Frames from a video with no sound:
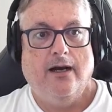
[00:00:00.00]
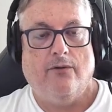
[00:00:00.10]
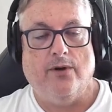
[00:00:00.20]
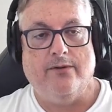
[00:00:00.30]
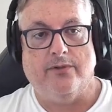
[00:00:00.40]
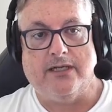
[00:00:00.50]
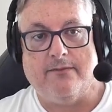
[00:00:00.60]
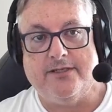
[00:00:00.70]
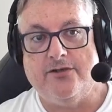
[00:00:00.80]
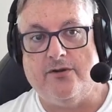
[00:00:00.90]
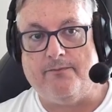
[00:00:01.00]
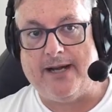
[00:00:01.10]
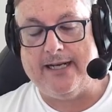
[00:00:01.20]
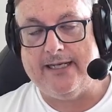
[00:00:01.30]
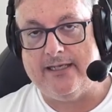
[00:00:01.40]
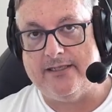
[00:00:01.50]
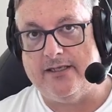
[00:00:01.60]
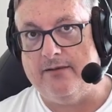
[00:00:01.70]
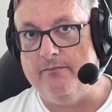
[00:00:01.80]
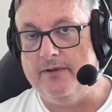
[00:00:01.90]
When it comes to the
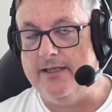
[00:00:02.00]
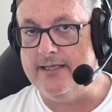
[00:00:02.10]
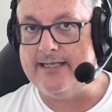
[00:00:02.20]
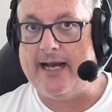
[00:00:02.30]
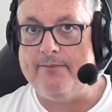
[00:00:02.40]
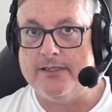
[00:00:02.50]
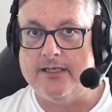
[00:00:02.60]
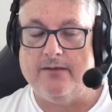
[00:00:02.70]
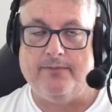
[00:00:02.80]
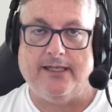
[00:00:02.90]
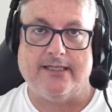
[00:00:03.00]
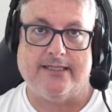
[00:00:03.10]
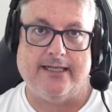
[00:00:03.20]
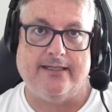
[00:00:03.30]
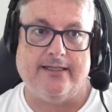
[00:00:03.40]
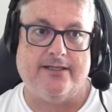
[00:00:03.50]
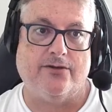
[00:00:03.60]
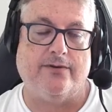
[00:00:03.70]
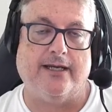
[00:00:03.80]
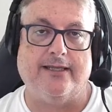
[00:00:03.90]
backend, um, these apps can be extended so
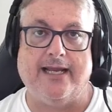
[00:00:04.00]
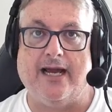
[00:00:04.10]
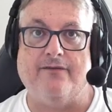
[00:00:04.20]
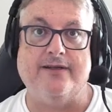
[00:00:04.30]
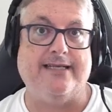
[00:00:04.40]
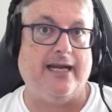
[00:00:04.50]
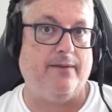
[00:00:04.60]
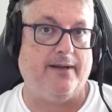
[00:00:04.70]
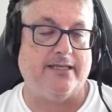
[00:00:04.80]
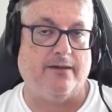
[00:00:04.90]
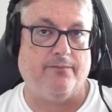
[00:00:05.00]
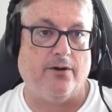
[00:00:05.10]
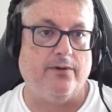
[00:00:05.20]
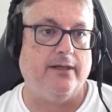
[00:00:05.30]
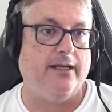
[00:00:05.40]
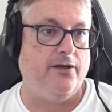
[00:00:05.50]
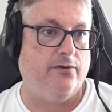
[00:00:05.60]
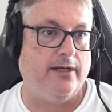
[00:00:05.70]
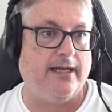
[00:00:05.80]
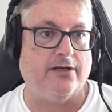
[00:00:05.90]
that they have a database component and you
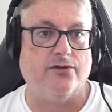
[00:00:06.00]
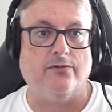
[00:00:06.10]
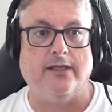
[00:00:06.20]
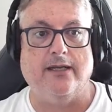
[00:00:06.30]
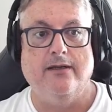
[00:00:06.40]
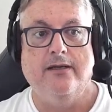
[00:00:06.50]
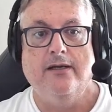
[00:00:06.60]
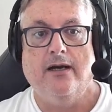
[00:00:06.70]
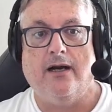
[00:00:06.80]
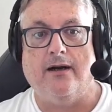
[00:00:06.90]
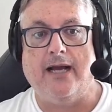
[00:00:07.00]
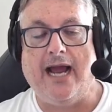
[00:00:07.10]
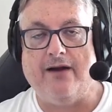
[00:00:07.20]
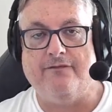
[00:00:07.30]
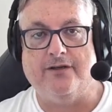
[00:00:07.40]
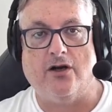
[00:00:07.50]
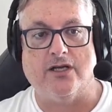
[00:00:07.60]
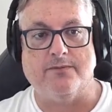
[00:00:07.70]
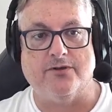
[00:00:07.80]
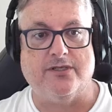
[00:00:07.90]
can actually uh, have
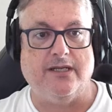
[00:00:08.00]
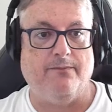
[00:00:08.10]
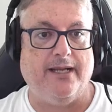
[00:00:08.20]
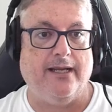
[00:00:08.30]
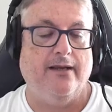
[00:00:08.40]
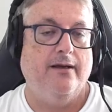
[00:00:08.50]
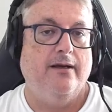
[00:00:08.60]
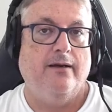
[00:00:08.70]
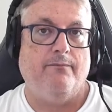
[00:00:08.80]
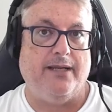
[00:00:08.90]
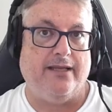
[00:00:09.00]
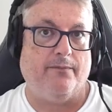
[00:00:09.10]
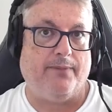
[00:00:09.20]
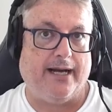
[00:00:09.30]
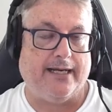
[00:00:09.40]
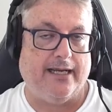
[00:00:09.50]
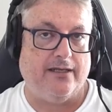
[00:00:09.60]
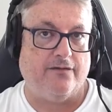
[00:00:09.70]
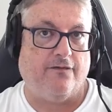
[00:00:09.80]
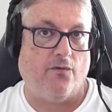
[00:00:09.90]
Cosmos DB be the
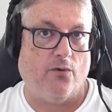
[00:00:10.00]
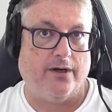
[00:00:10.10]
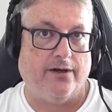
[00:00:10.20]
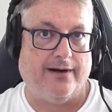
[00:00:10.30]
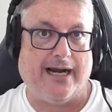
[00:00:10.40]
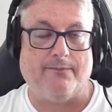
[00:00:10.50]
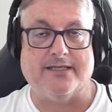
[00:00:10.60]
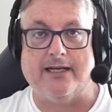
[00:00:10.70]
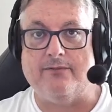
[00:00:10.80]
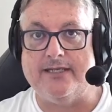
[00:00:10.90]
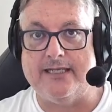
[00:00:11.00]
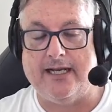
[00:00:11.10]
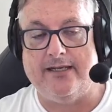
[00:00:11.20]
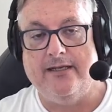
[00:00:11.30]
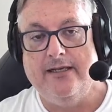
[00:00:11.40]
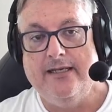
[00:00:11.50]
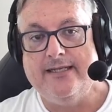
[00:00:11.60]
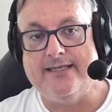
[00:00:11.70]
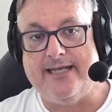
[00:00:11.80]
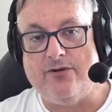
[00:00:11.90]
backend for your apps. Like we said,
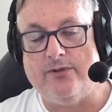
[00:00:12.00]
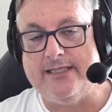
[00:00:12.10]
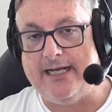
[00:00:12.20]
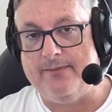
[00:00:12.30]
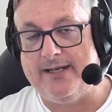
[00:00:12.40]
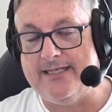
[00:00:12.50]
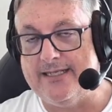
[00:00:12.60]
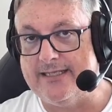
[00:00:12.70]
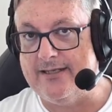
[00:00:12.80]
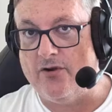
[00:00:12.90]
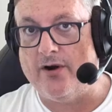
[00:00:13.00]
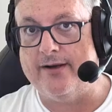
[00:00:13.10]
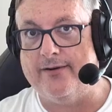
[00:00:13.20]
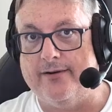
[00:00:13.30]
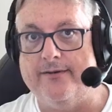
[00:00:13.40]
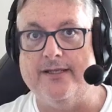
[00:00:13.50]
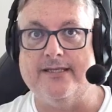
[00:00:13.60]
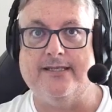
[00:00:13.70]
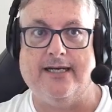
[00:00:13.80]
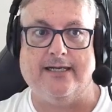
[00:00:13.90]
SQL database is not on
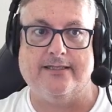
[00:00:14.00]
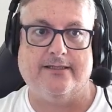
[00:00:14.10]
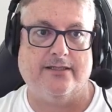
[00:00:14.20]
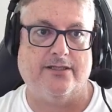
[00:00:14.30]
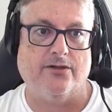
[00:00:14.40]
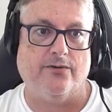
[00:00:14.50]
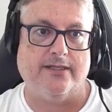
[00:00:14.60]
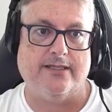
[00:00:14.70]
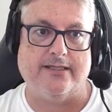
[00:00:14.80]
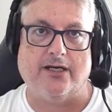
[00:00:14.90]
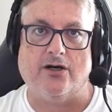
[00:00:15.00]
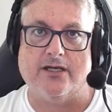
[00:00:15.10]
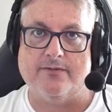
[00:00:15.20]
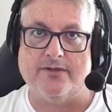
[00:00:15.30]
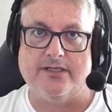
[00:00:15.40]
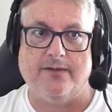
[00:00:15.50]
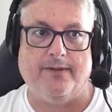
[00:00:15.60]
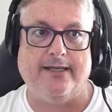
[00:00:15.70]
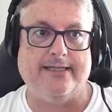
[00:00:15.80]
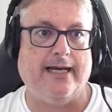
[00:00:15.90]
this test. So this is a Cosmos
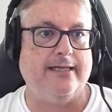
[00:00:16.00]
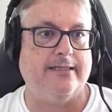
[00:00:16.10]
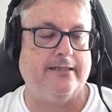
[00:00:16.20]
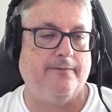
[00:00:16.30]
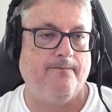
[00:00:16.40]
DB test.